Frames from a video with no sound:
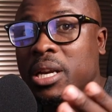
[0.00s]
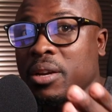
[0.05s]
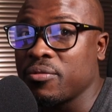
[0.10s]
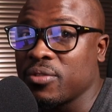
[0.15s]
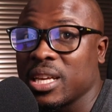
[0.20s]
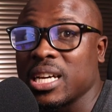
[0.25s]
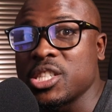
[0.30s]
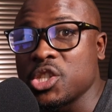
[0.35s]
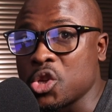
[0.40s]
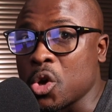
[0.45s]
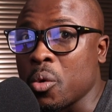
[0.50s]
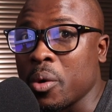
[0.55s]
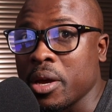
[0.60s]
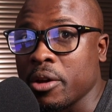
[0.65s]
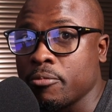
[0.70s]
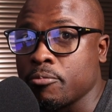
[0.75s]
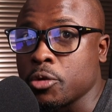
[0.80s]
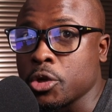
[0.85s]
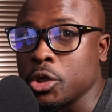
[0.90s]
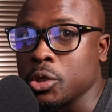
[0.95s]
But if that's your
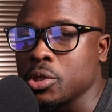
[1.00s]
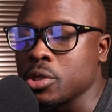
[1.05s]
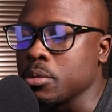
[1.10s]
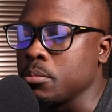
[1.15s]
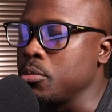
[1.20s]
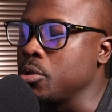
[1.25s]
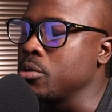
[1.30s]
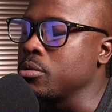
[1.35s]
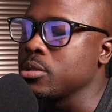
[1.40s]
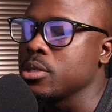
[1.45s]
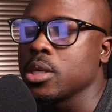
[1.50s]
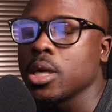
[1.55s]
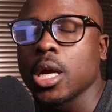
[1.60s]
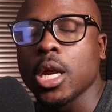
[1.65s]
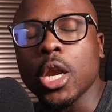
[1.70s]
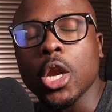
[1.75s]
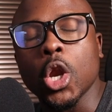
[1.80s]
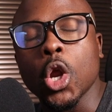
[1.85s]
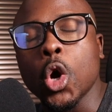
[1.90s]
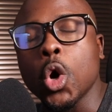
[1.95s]
way of producing
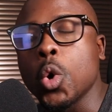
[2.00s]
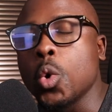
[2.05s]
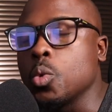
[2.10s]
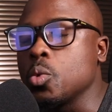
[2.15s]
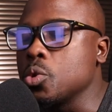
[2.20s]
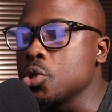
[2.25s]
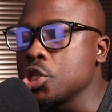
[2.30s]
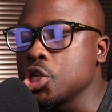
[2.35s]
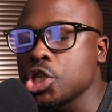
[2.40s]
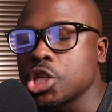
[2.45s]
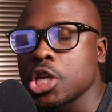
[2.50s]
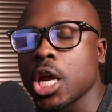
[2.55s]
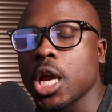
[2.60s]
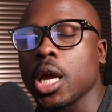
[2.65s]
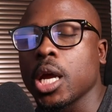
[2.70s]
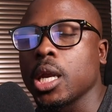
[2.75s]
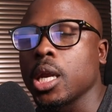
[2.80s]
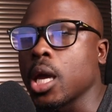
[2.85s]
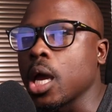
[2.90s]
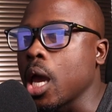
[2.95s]
music, no
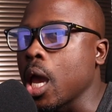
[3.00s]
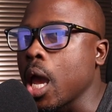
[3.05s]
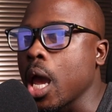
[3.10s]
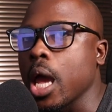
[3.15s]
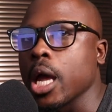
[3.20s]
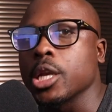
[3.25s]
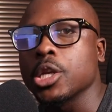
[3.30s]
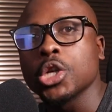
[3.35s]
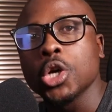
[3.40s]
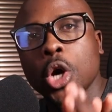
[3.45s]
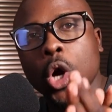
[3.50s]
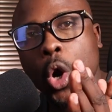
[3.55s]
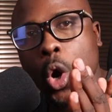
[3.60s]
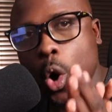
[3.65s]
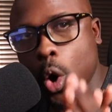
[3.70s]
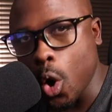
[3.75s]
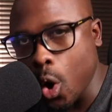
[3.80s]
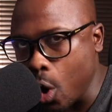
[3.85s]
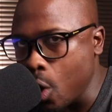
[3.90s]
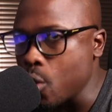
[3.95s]
shade at
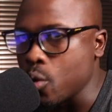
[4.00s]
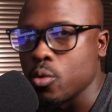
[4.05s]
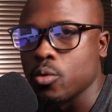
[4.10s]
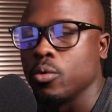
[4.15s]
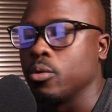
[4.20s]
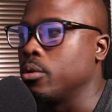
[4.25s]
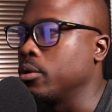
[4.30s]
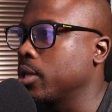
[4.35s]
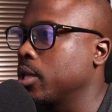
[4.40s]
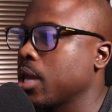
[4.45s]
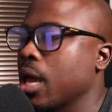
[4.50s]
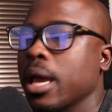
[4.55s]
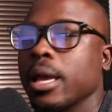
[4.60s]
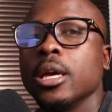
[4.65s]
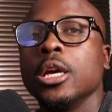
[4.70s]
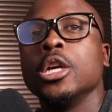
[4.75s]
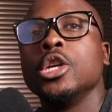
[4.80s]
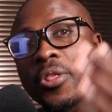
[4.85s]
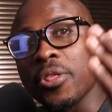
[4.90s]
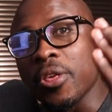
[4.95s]
oh Okay,
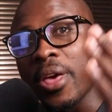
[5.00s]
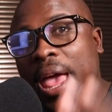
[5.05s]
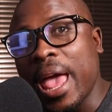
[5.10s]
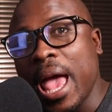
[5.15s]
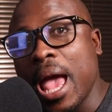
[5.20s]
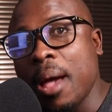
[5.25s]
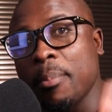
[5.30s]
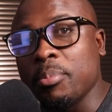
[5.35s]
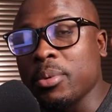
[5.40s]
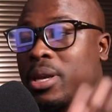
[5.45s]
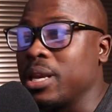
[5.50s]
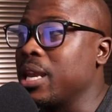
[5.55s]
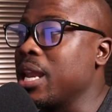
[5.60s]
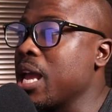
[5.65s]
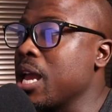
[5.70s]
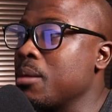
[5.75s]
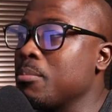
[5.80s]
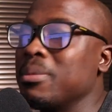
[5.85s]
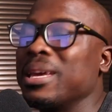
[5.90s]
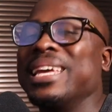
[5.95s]
the app
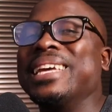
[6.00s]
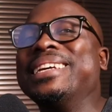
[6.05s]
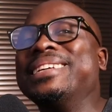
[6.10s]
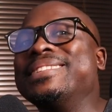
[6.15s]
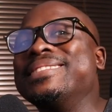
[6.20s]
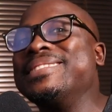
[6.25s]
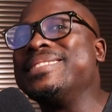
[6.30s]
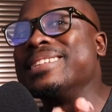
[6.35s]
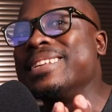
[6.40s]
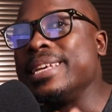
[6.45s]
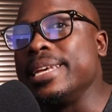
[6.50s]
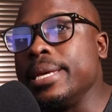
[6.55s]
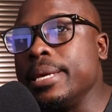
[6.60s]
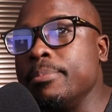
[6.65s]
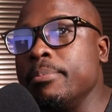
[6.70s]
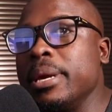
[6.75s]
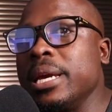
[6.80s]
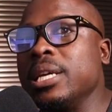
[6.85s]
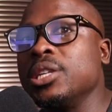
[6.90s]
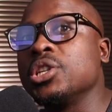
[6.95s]
name is
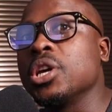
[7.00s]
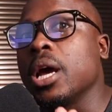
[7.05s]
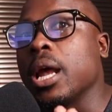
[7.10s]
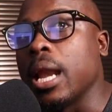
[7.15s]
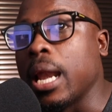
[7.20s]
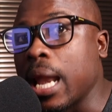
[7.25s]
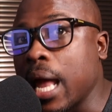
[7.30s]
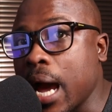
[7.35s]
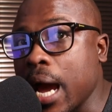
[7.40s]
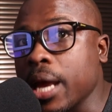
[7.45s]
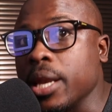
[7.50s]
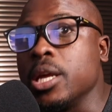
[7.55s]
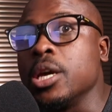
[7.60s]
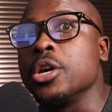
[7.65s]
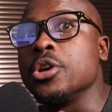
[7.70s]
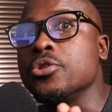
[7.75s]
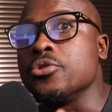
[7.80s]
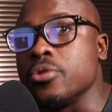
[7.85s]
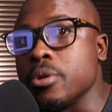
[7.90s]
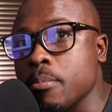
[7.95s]
Image Line
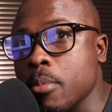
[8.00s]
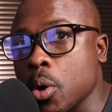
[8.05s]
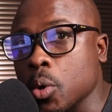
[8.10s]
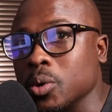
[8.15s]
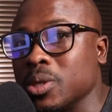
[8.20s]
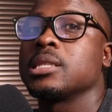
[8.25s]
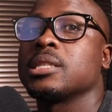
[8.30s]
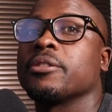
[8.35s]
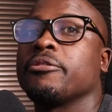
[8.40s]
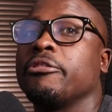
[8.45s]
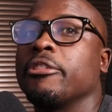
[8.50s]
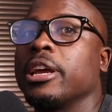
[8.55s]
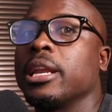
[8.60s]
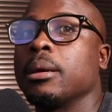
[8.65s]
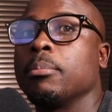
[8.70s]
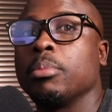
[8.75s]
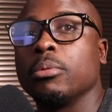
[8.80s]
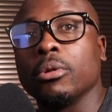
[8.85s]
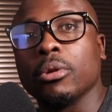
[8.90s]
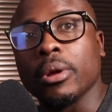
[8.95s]
Remote. It's
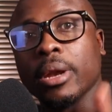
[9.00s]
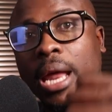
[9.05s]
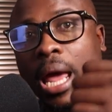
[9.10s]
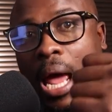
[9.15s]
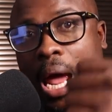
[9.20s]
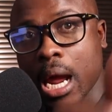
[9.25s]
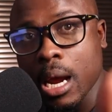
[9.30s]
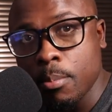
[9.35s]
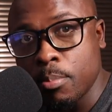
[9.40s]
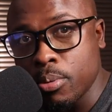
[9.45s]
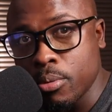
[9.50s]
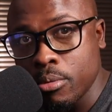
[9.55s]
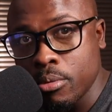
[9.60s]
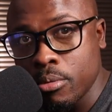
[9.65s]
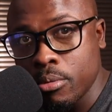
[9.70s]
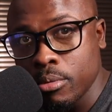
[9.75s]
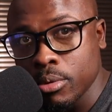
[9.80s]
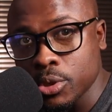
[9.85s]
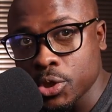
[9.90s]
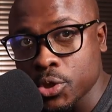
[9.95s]
available on
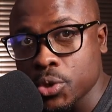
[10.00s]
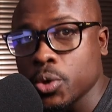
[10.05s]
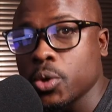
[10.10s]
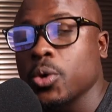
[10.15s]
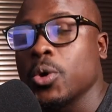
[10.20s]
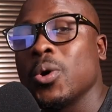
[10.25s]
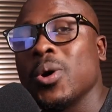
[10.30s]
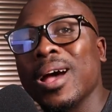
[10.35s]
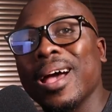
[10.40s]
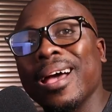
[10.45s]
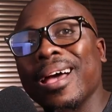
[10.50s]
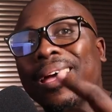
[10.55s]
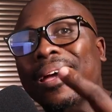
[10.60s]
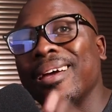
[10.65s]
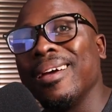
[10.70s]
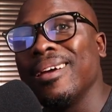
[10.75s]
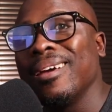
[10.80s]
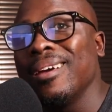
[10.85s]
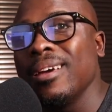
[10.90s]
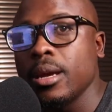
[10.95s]
Apple Store
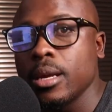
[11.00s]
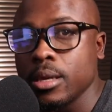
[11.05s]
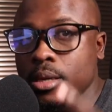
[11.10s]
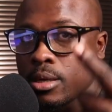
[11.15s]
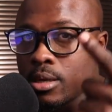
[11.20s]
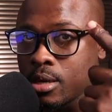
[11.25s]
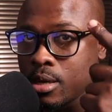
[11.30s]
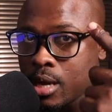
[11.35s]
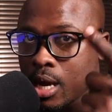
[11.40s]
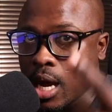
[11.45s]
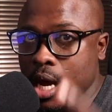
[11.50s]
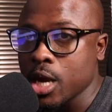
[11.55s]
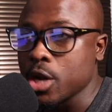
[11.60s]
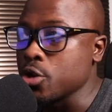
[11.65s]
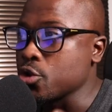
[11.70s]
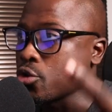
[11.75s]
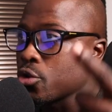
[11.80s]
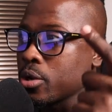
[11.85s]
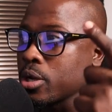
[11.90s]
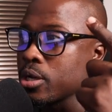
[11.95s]
and
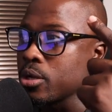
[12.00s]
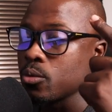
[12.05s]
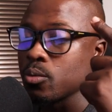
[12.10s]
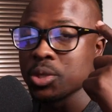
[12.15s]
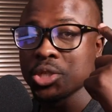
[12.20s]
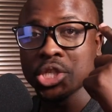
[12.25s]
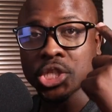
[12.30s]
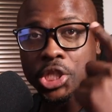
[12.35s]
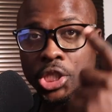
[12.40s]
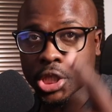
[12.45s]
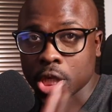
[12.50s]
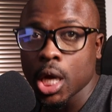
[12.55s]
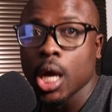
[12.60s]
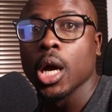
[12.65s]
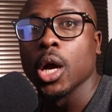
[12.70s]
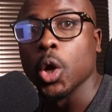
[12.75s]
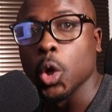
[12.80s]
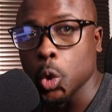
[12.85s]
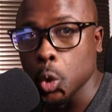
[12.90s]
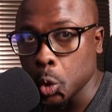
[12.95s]
Android, which is
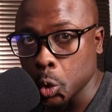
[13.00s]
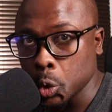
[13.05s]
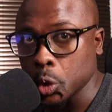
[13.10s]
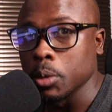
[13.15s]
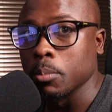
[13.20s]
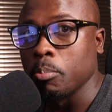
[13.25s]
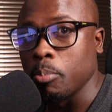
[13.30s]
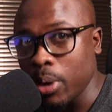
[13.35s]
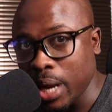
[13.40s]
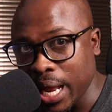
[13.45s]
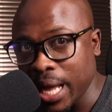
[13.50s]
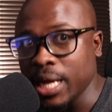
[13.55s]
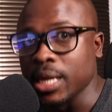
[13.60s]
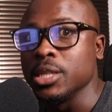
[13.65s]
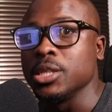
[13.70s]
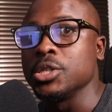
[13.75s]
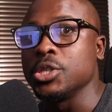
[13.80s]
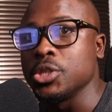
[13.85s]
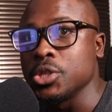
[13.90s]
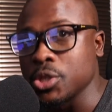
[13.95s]
Google
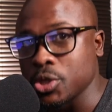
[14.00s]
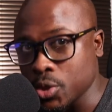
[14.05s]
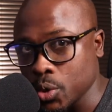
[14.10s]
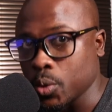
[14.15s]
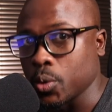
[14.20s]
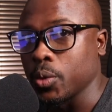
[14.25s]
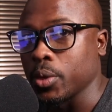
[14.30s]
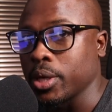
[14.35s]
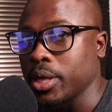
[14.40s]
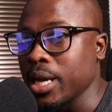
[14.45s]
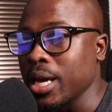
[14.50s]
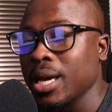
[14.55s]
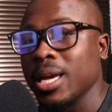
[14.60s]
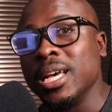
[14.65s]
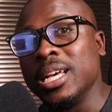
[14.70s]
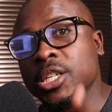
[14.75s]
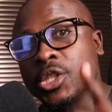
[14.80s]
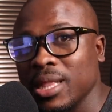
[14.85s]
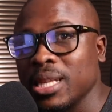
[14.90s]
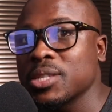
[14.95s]
Play Store. Okay,
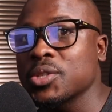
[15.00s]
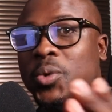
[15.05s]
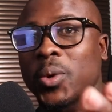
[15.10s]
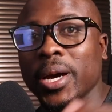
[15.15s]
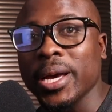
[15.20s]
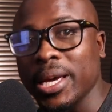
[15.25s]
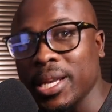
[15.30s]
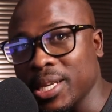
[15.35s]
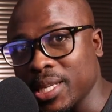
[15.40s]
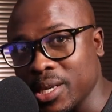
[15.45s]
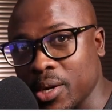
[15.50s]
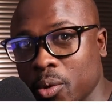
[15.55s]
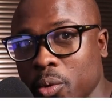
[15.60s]
let's go ahead and